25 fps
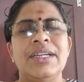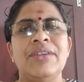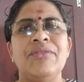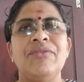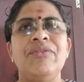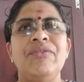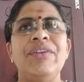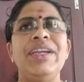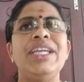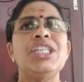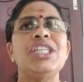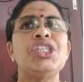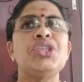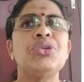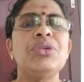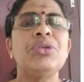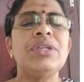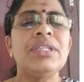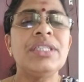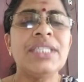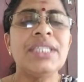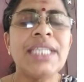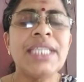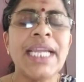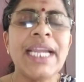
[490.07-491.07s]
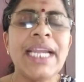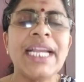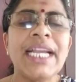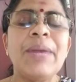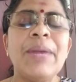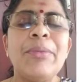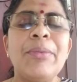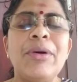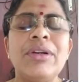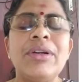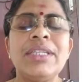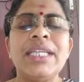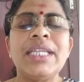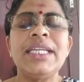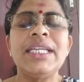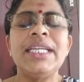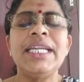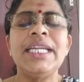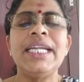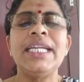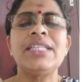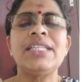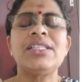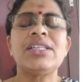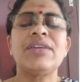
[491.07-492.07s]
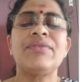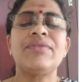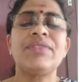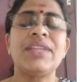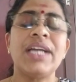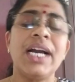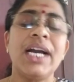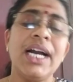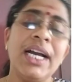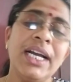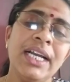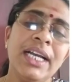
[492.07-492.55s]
We should think about the needs of the